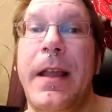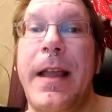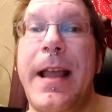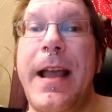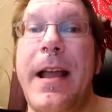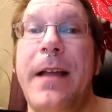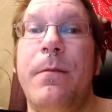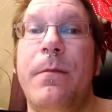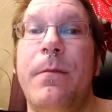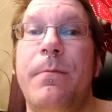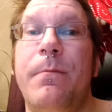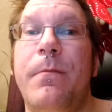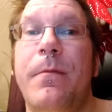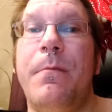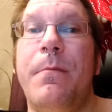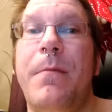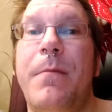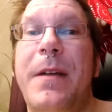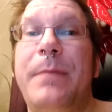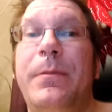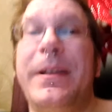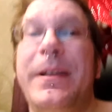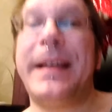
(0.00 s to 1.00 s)
And
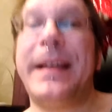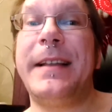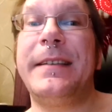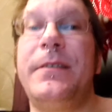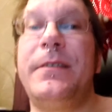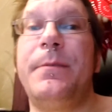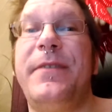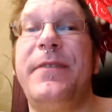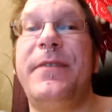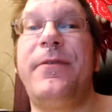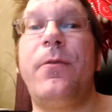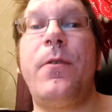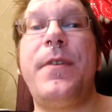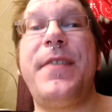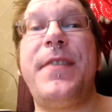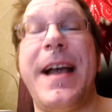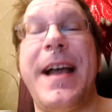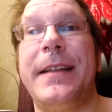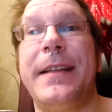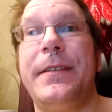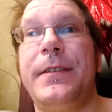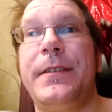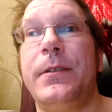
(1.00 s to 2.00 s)
my plan is to, before
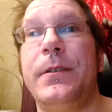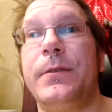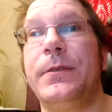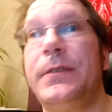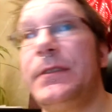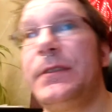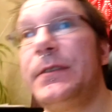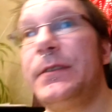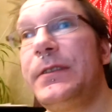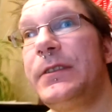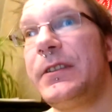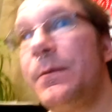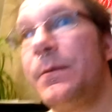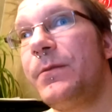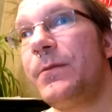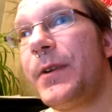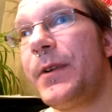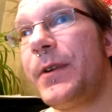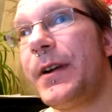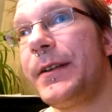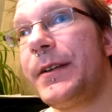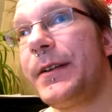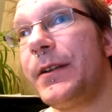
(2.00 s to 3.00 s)
that,
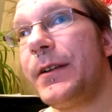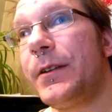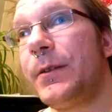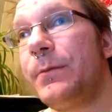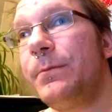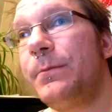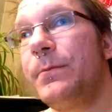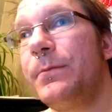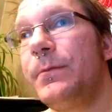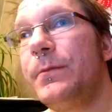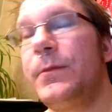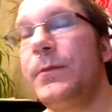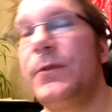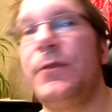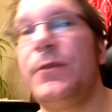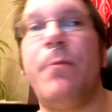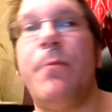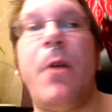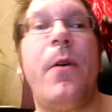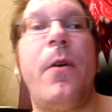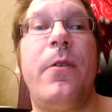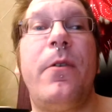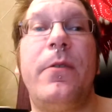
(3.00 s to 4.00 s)
somewhere,
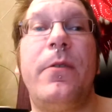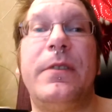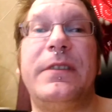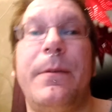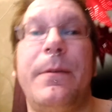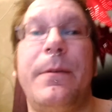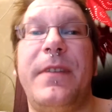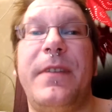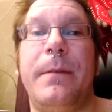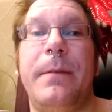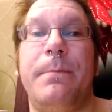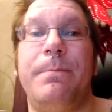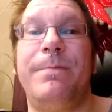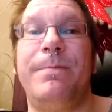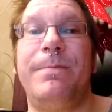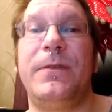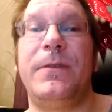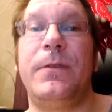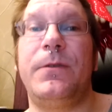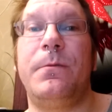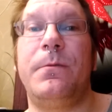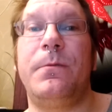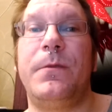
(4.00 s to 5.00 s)
tomorrow or something,
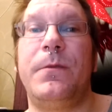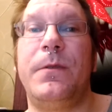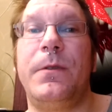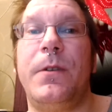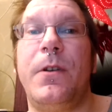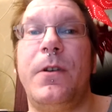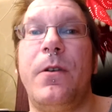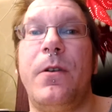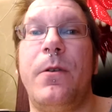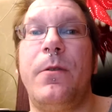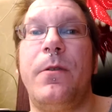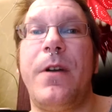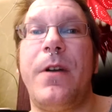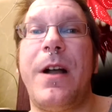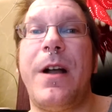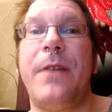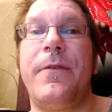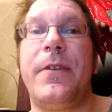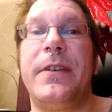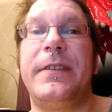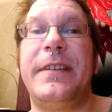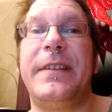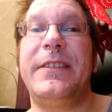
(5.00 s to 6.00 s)
go
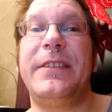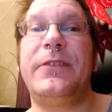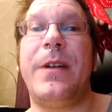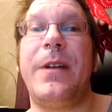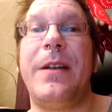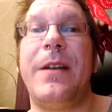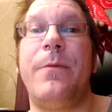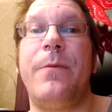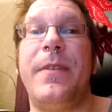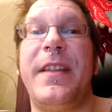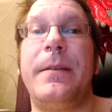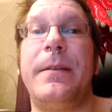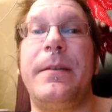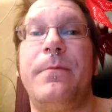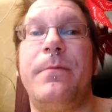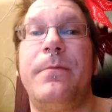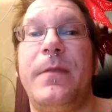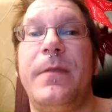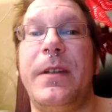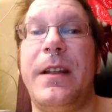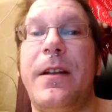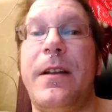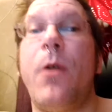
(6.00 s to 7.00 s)
out for a test drive with it,
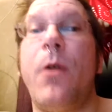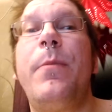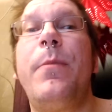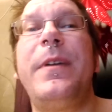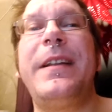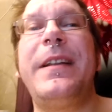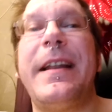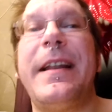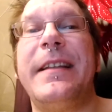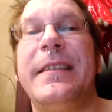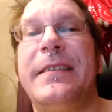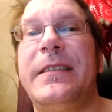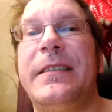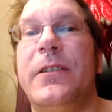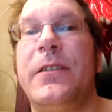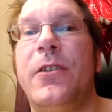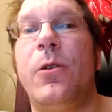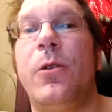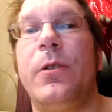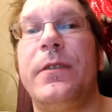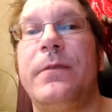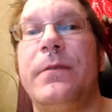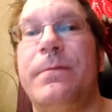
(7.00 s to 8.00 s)
and hoping that it's still
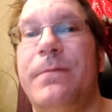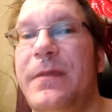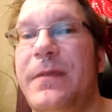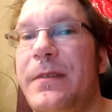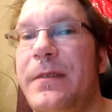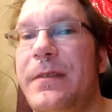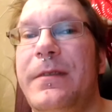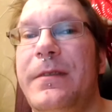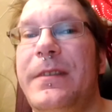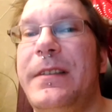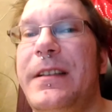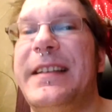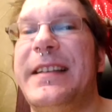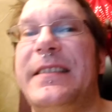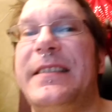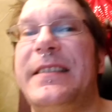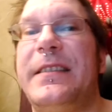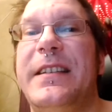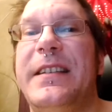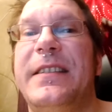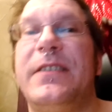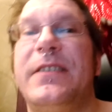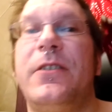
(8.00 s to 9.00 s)
cold,
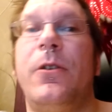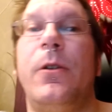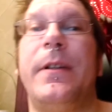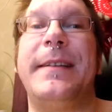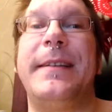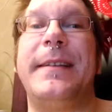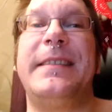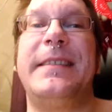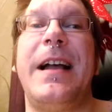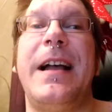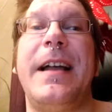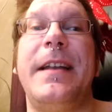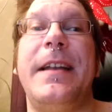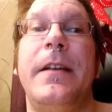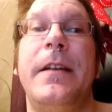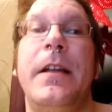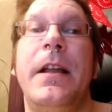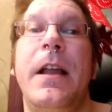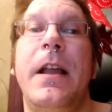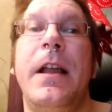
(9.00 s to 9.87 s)
this cold outside,